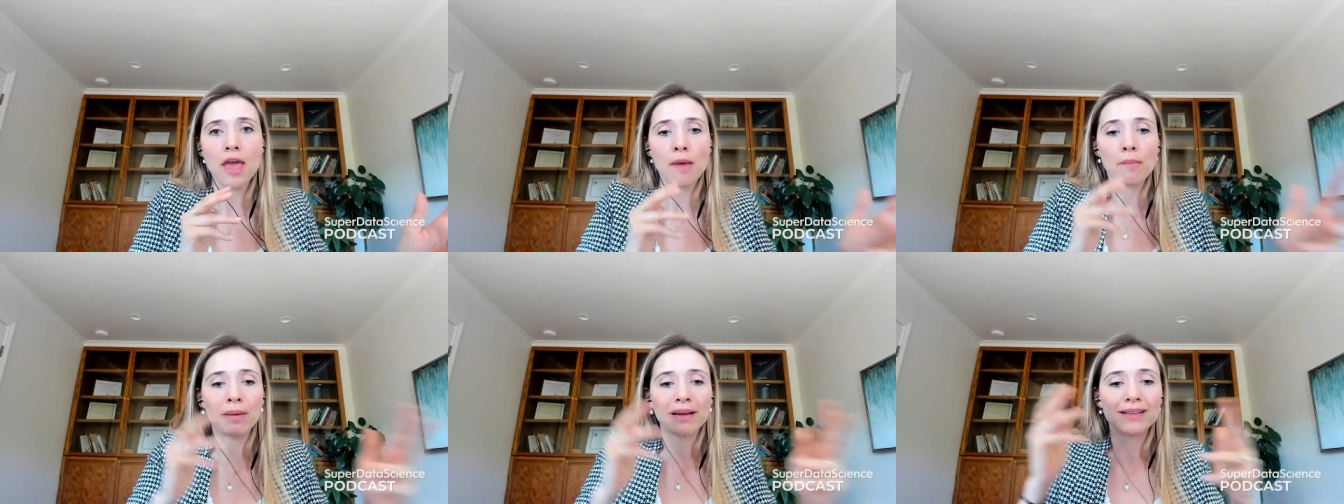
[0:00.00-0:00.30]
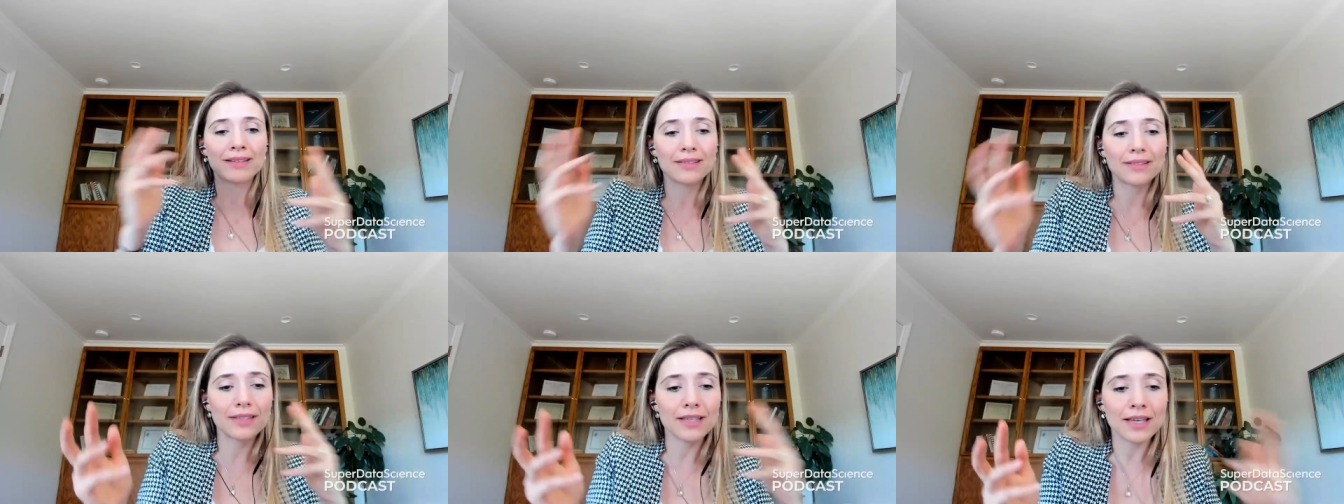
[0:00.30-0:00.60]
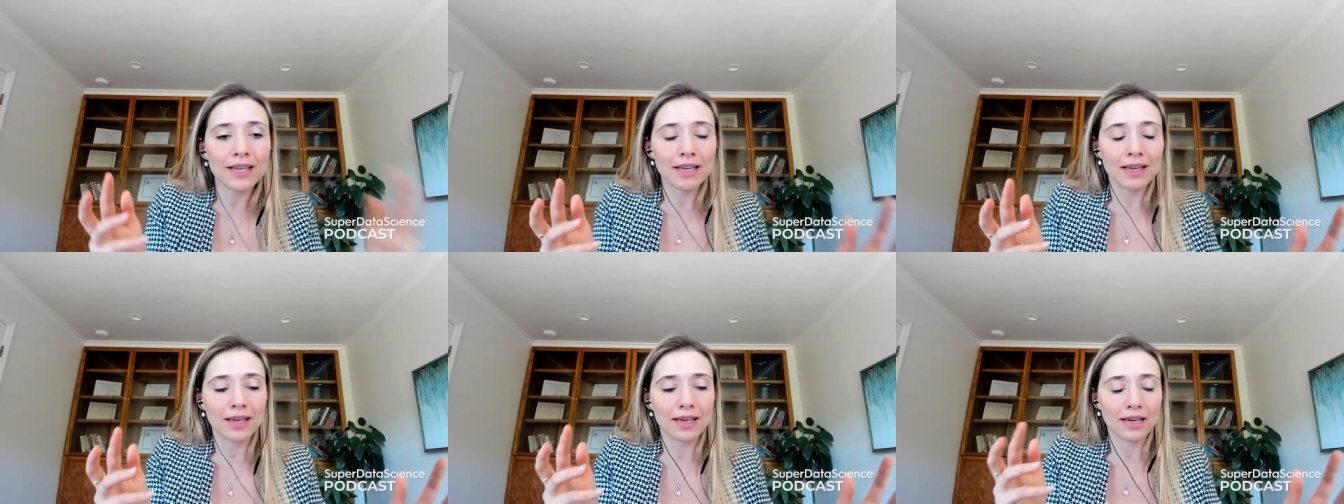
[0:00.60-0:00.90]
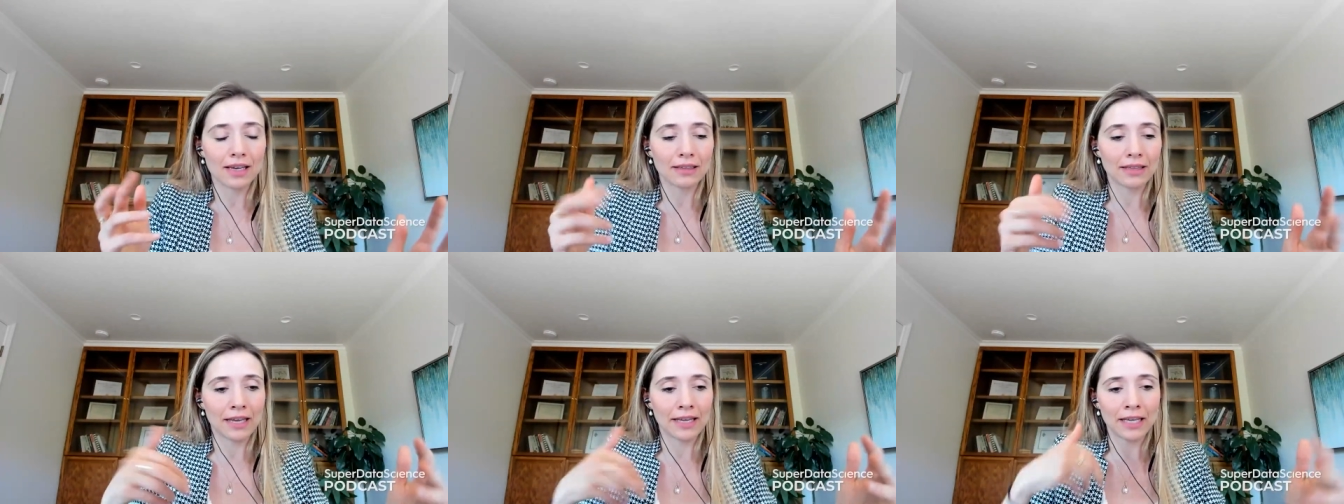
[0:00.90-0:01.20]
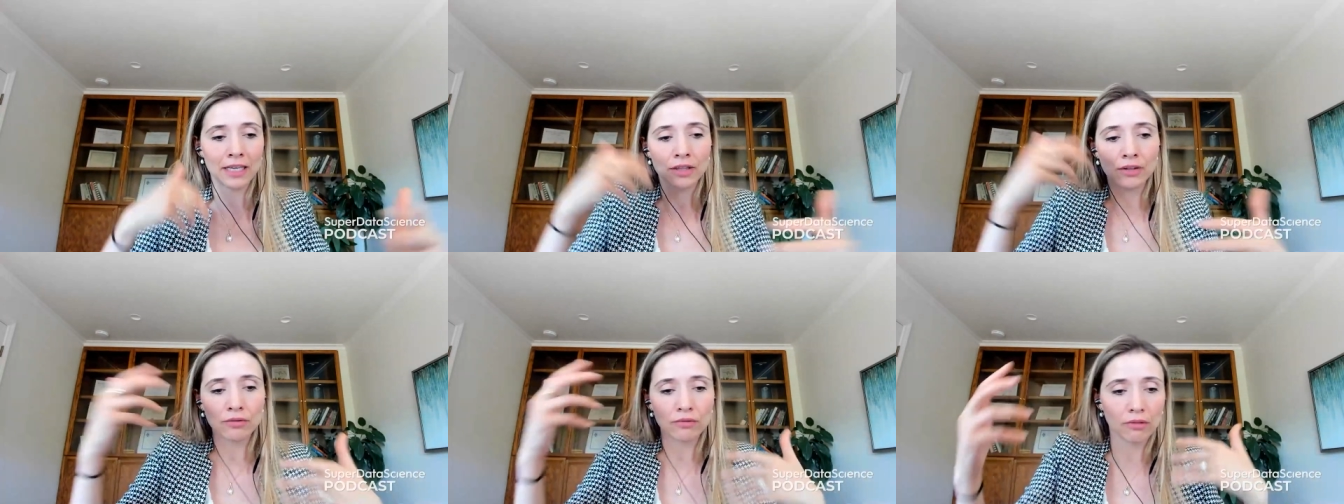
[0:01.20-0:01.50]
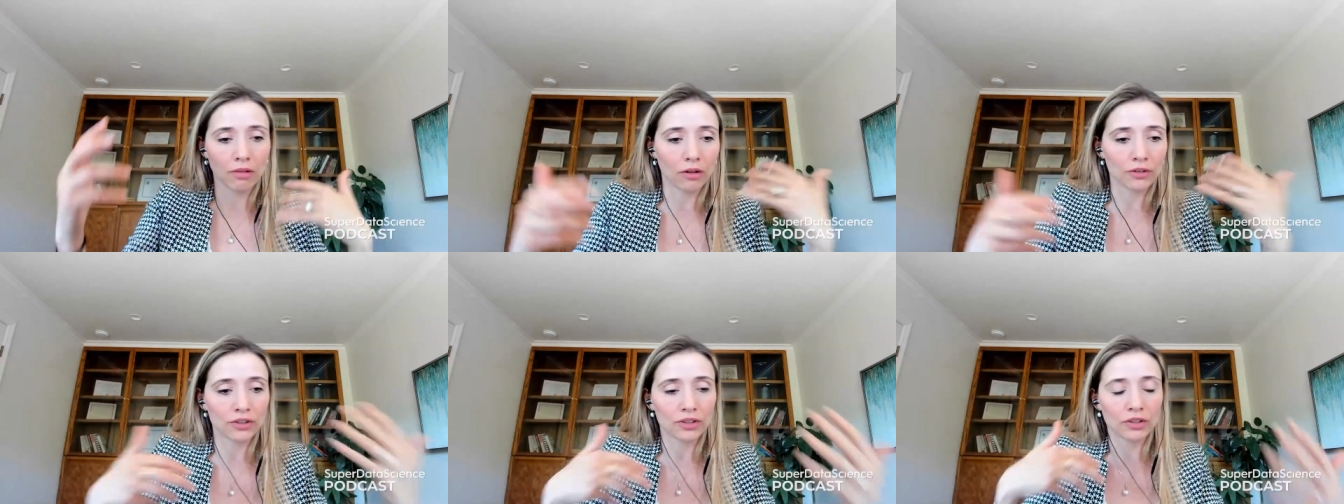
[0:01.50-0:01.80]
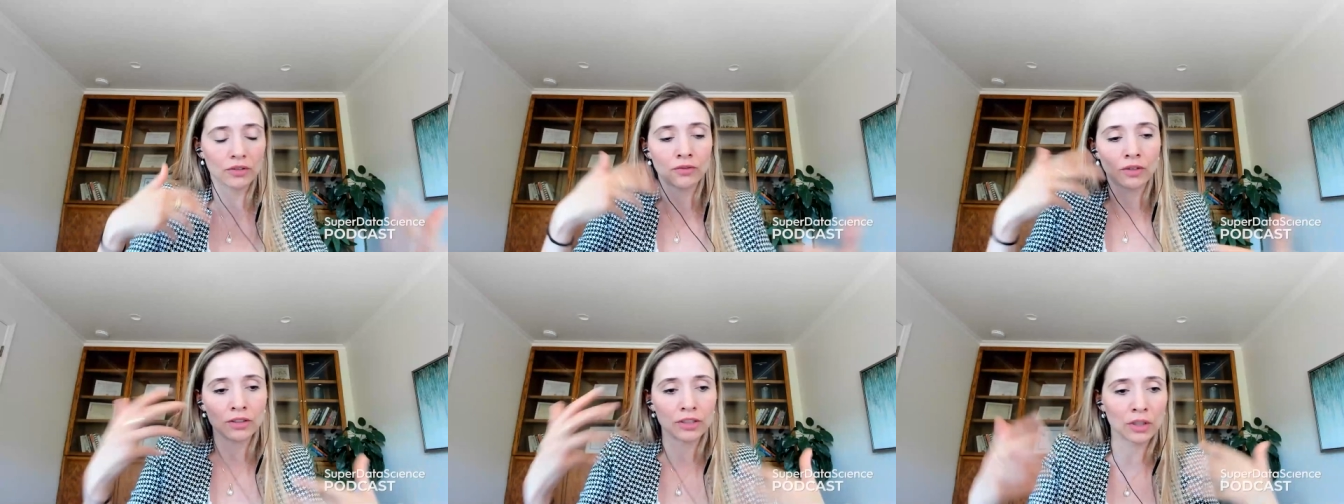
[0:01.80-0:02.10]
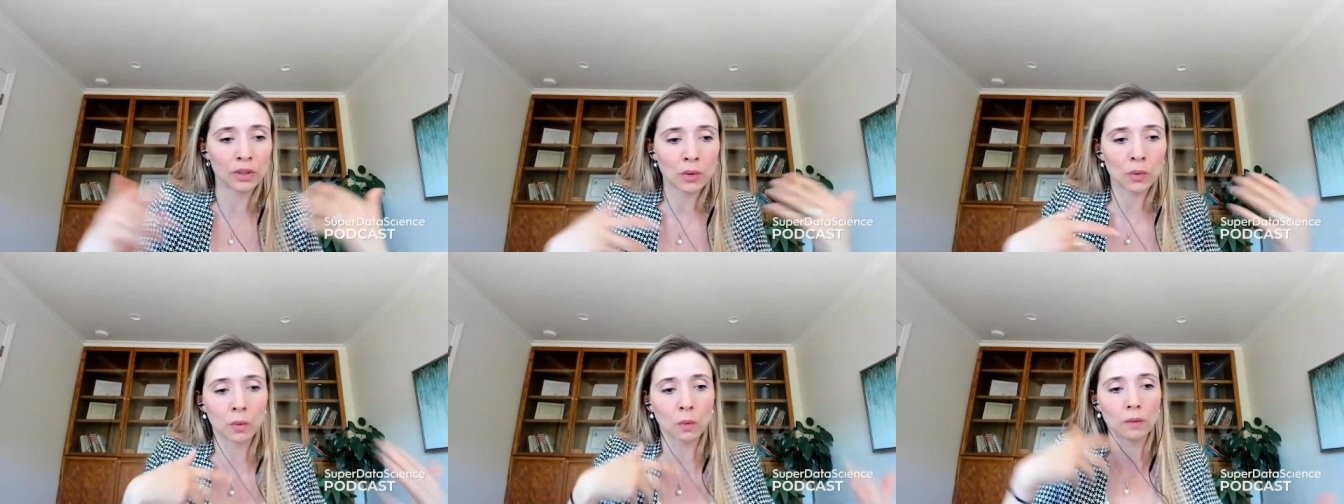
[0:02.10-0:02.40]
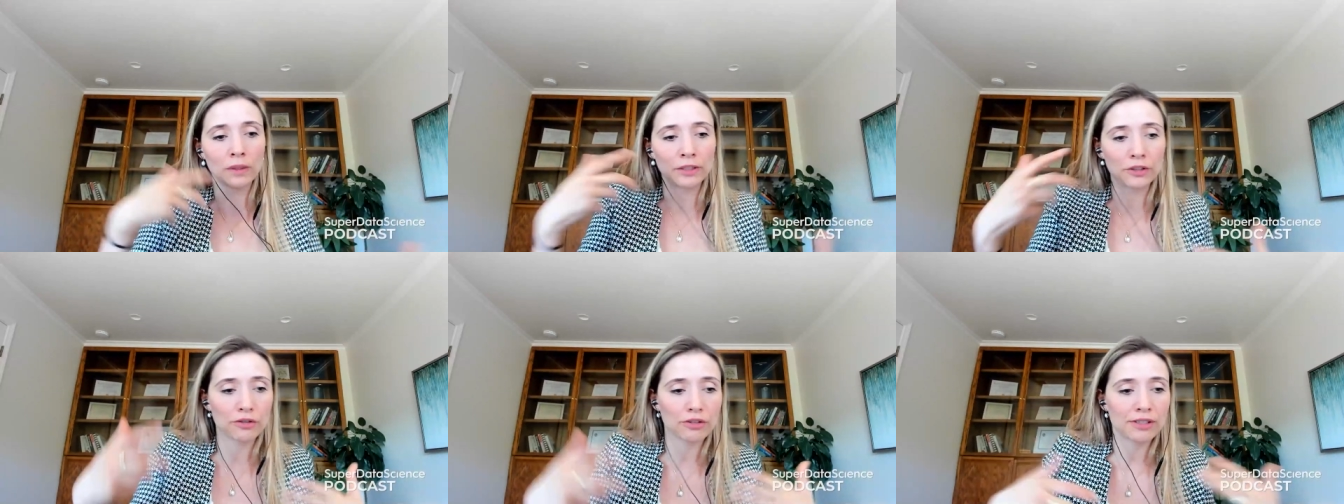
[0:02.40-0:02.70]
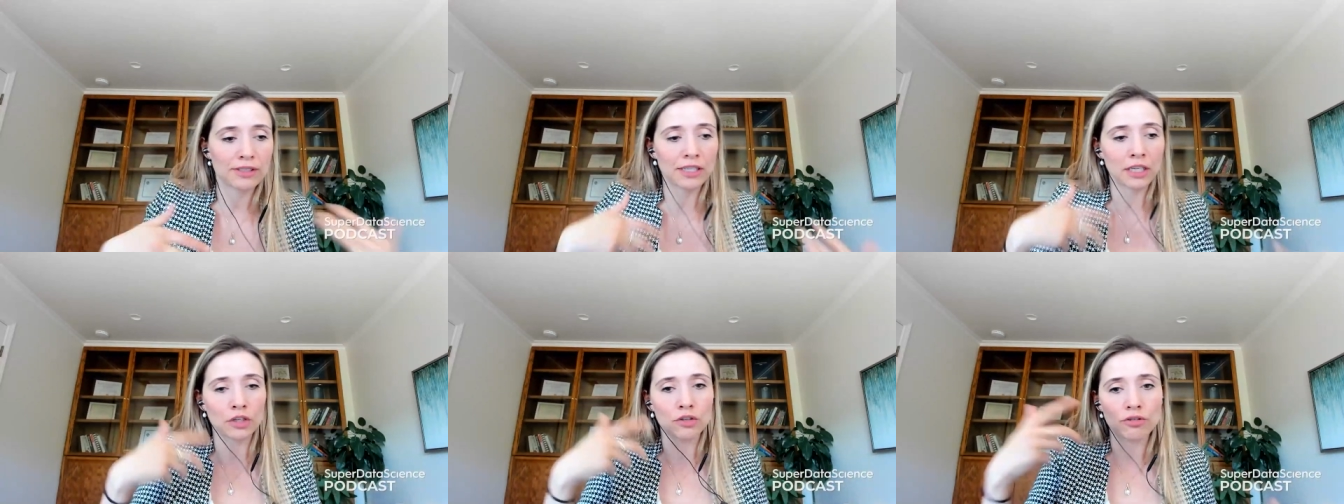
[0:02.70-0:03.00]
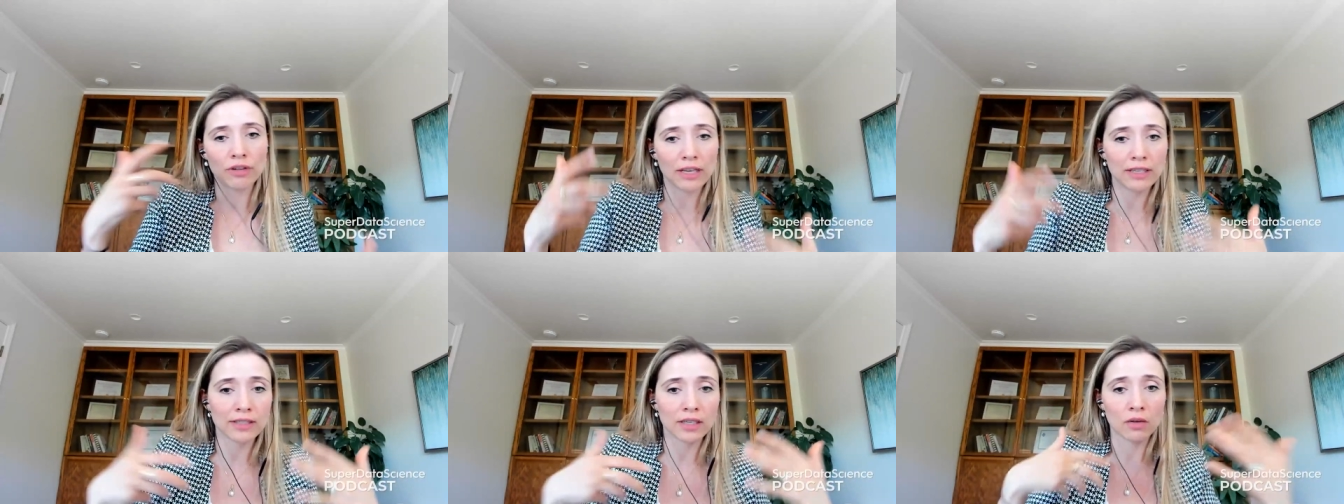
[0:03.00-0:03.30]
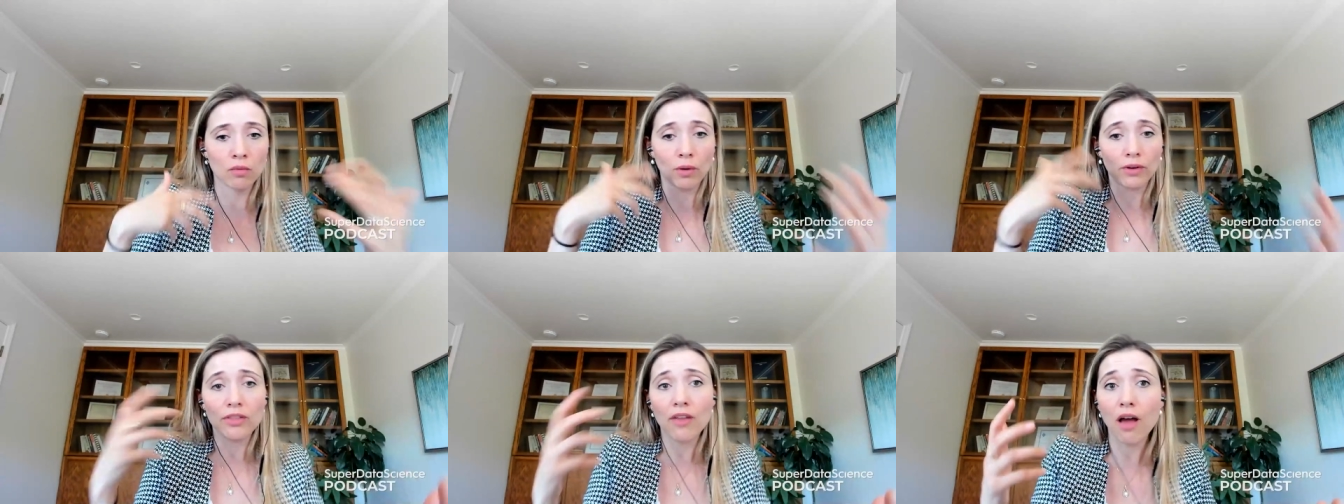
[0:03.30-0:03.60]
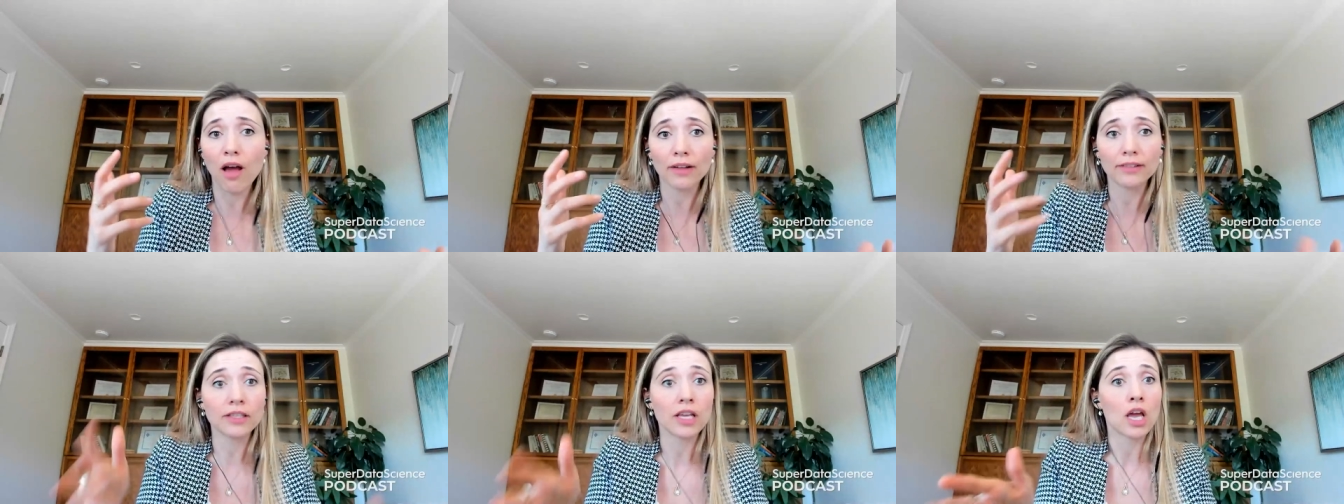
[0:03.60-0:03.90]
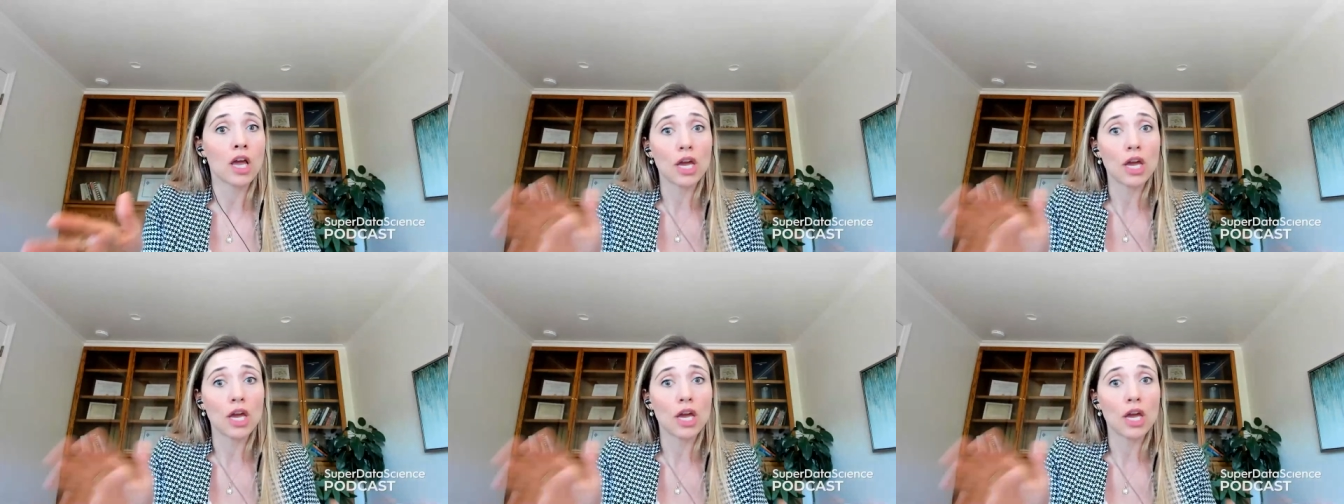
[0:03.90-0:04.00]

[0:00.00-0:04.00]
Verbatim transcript: by seeing it, I can do lots of other cool, interesting tricks and whatnot.